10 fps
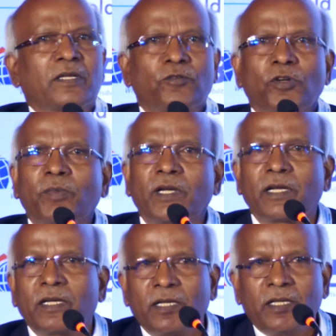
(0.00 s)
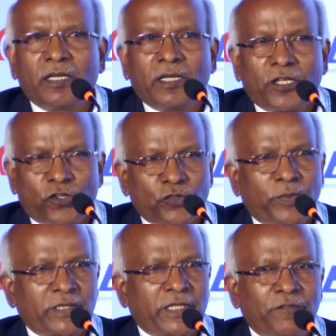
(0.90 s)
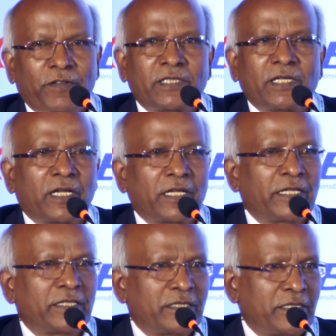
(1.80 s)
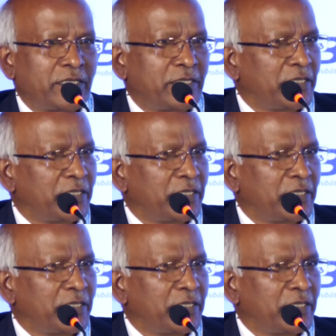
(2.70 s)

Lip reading: global aerospace and defense organizations.